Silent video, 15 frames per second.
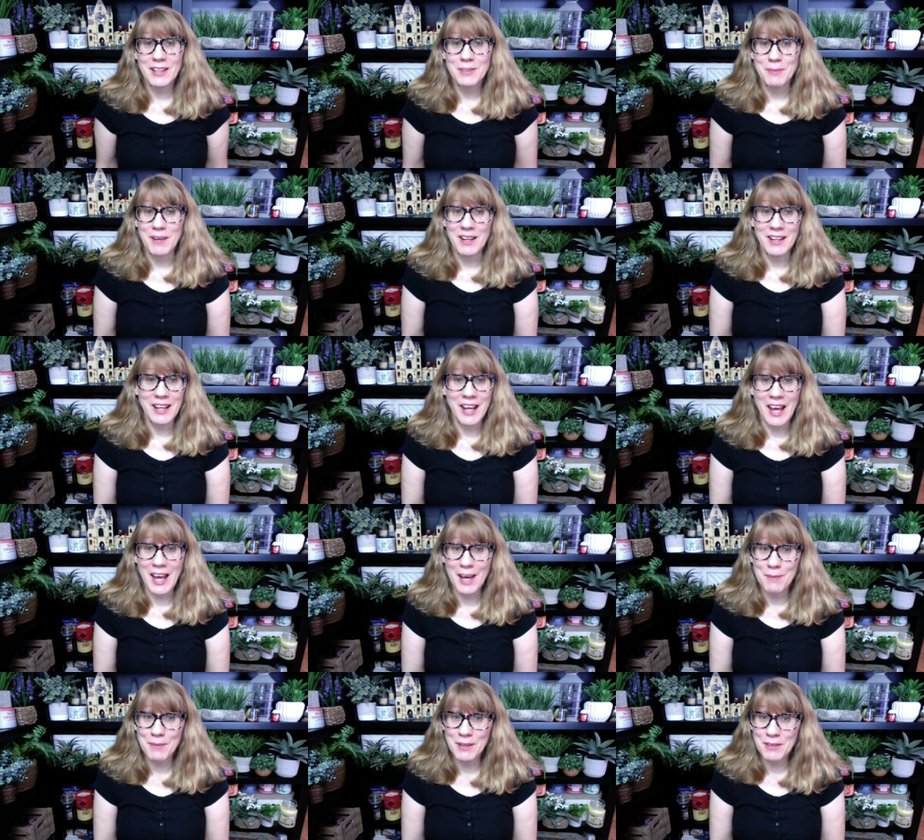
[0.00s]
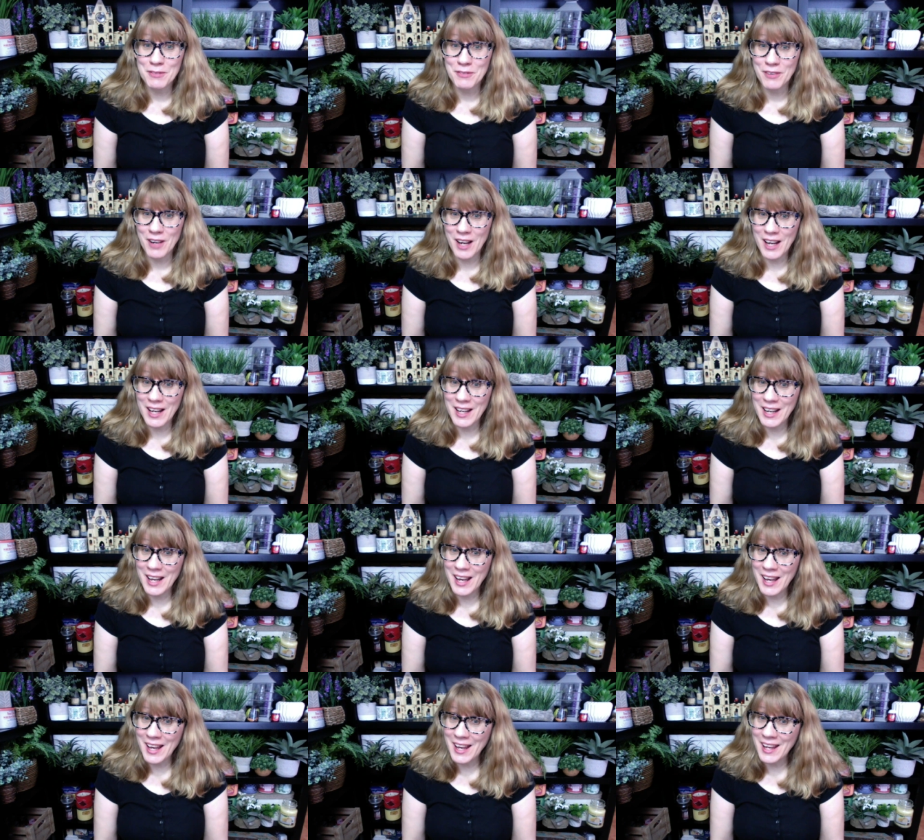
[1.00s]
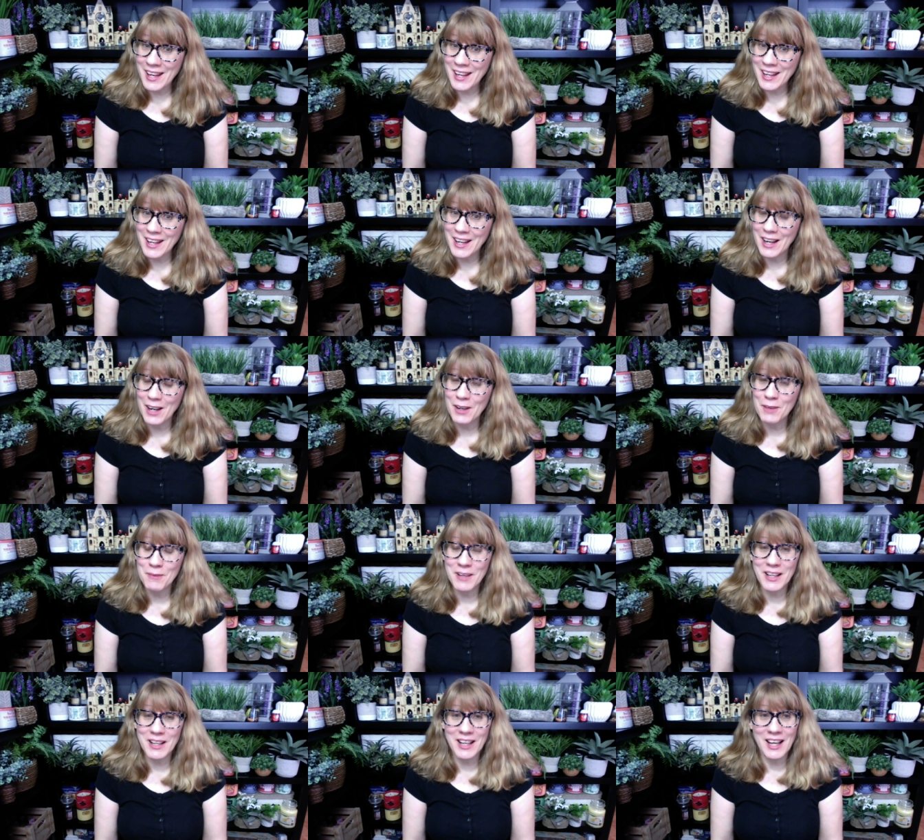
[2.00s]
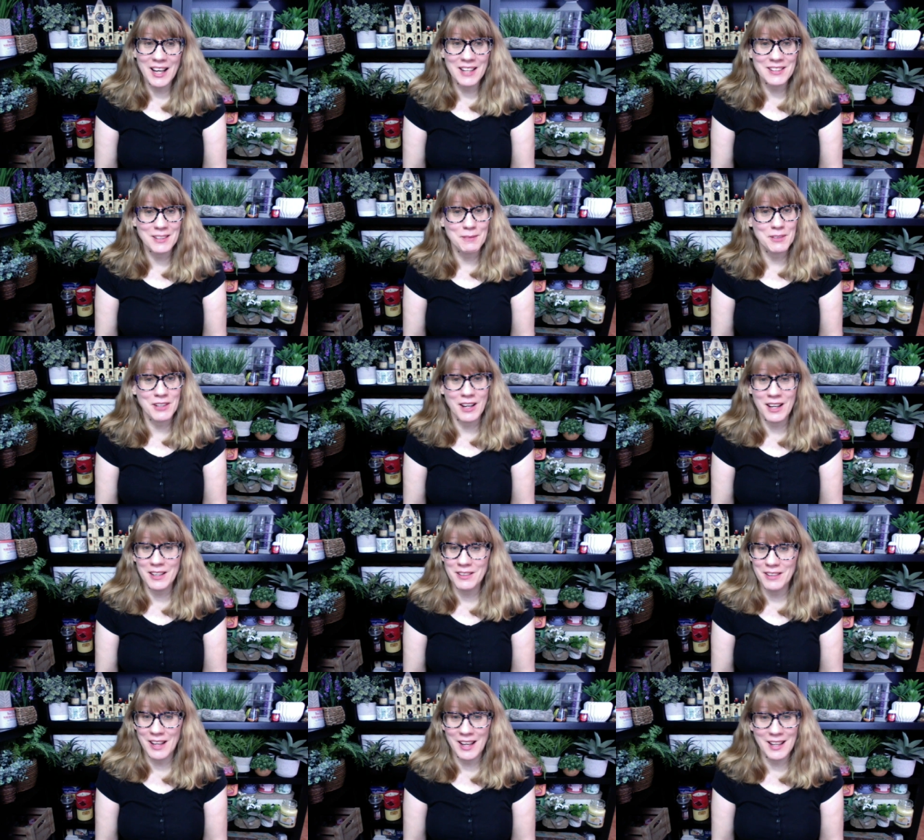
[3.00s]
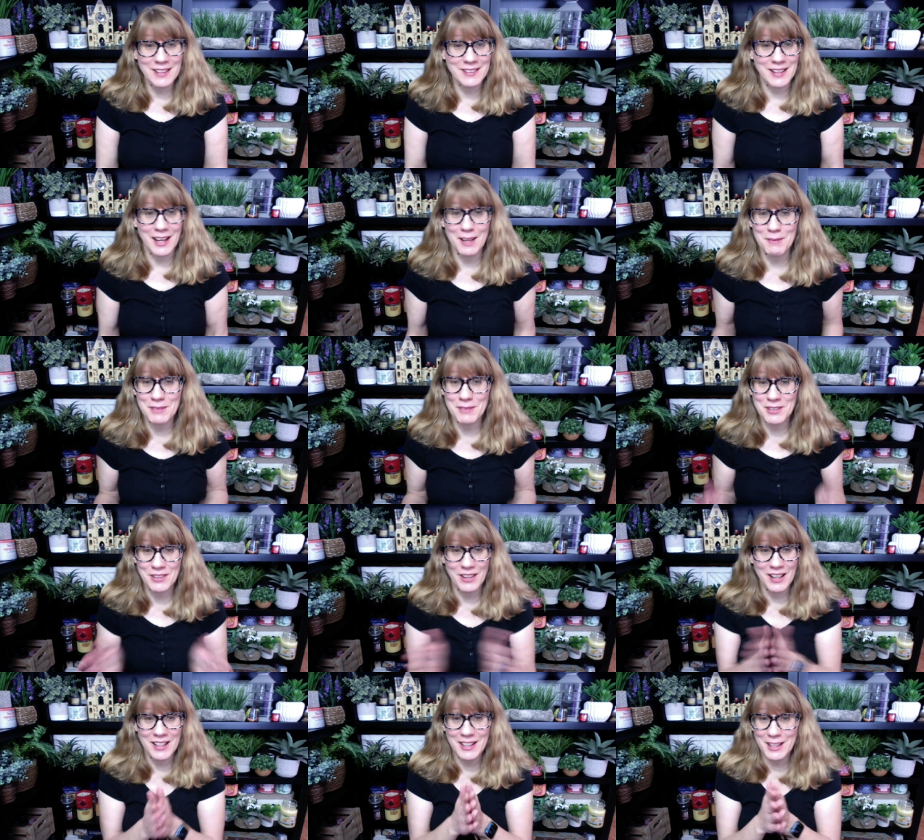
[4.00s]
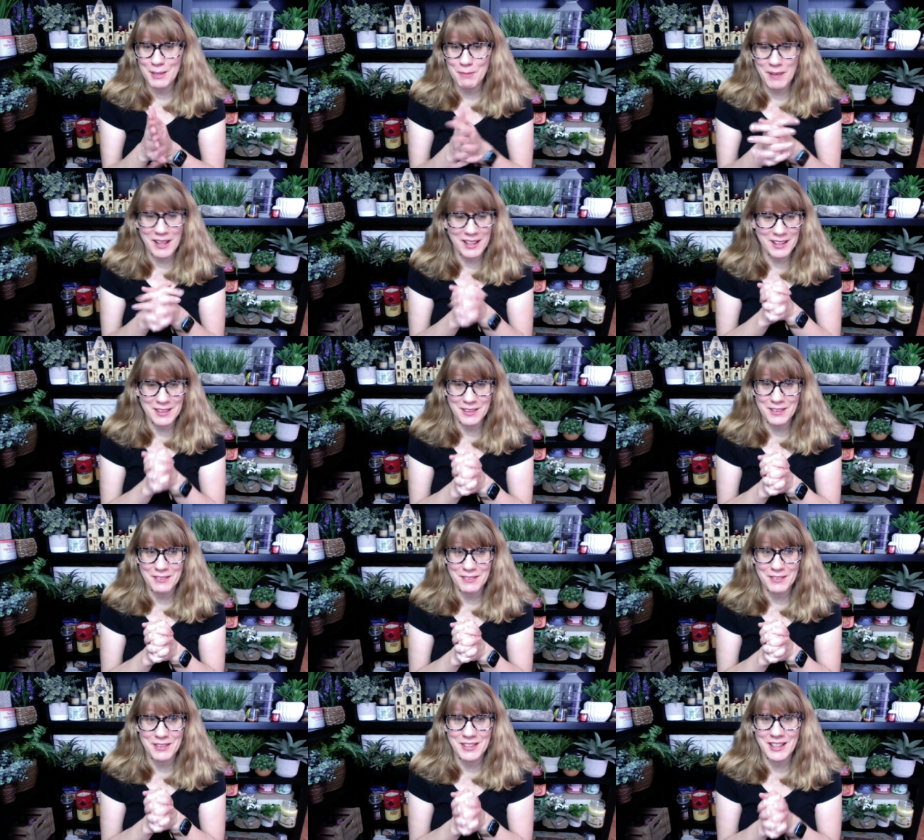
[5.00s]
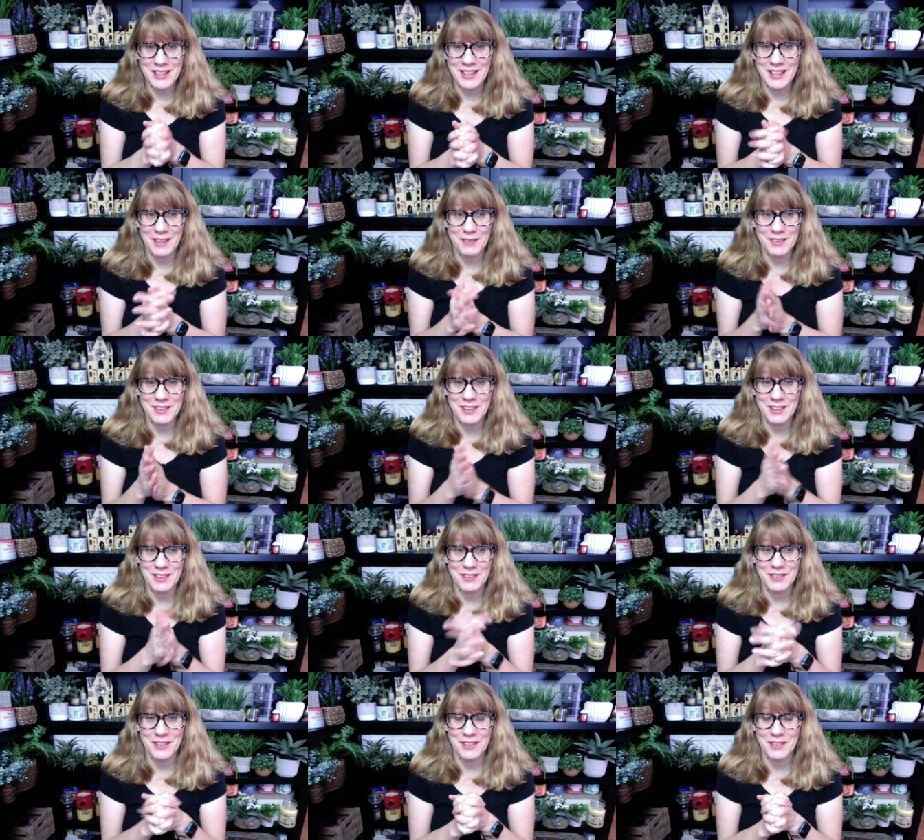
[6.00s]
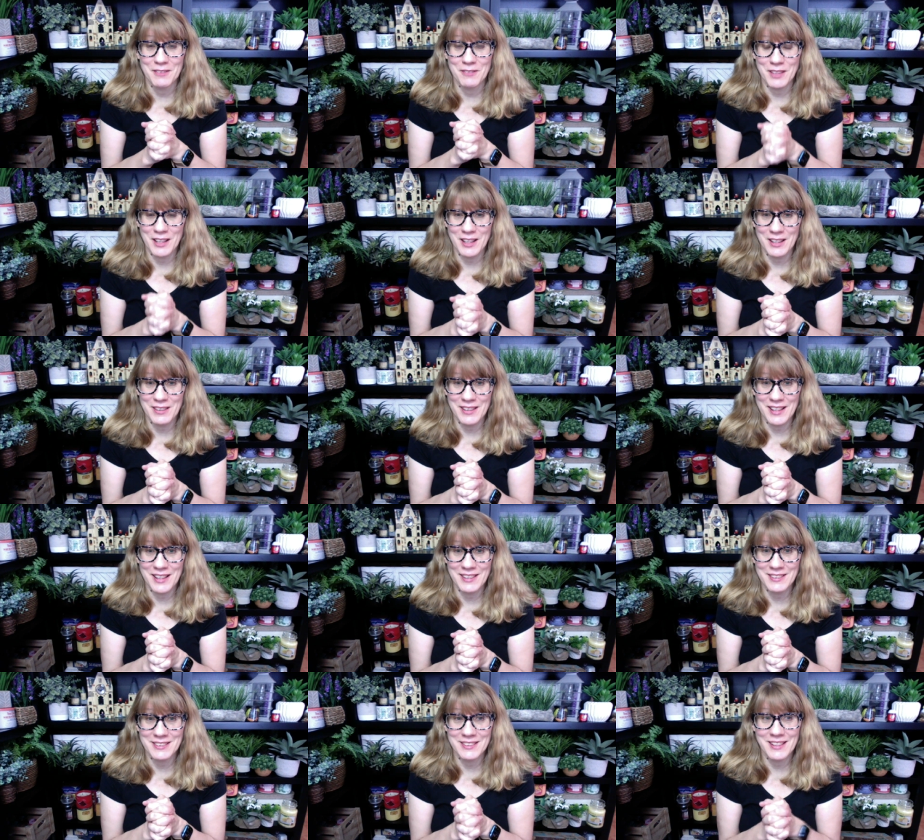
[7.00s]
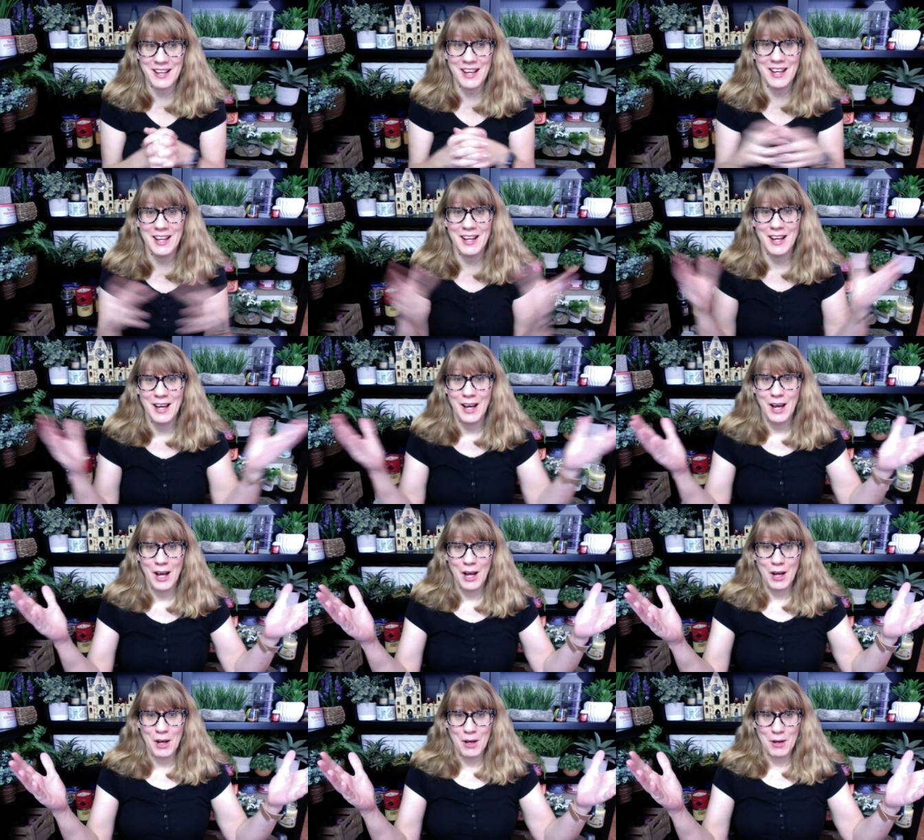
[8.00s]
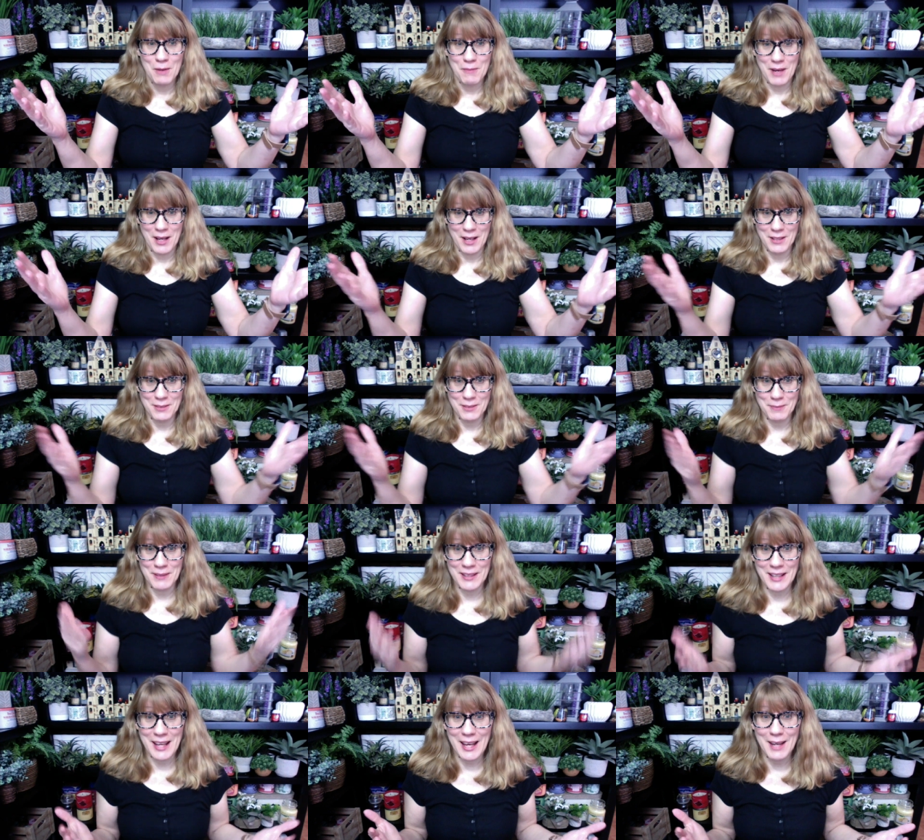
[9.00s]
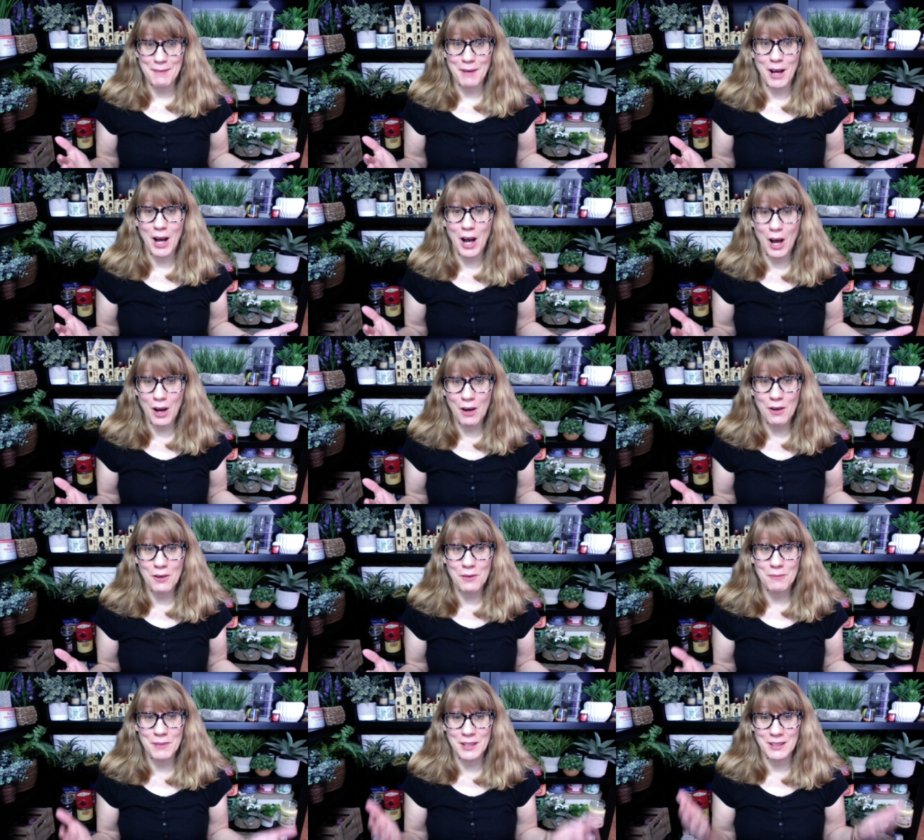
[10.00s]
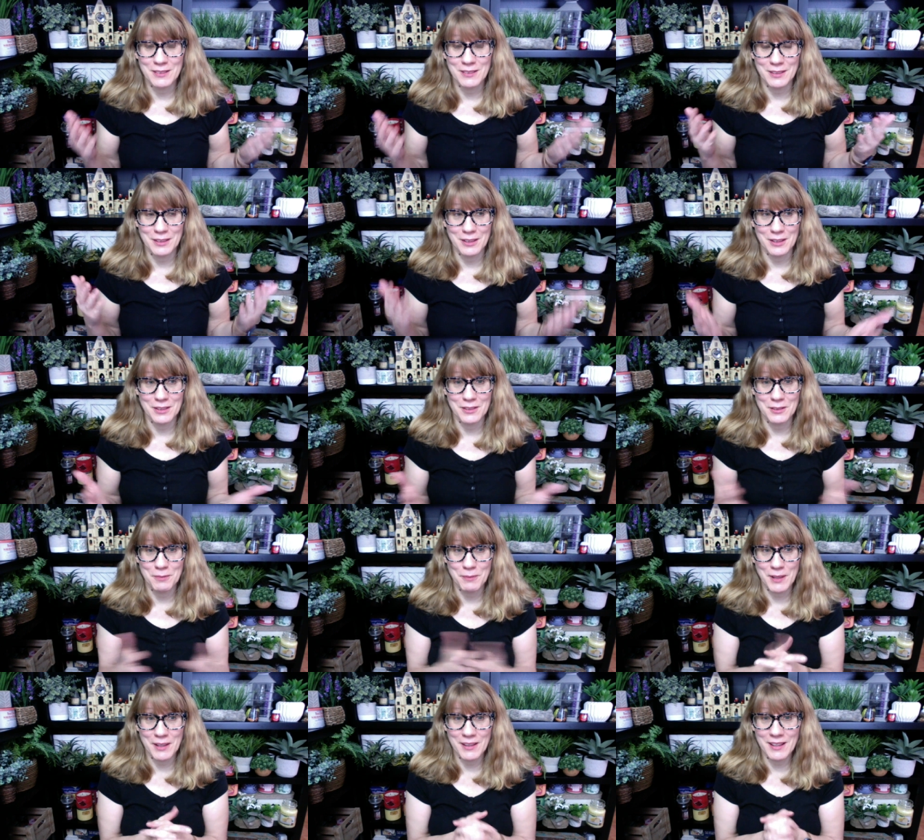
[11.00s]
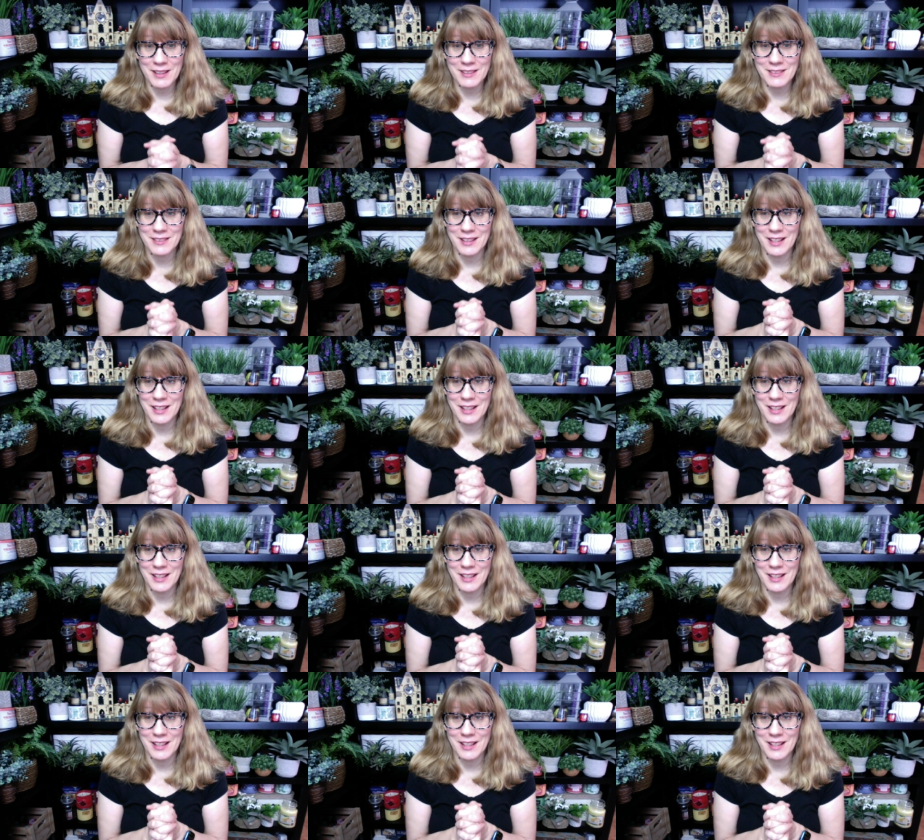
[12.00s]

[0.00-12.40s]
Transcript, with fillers: Bonnie, happy Friday! Oh my gosh, I'm trying, you guys. I'm trying to get back into the routine. I was going to do another video yesterday. My husband came home. He's in good spirits.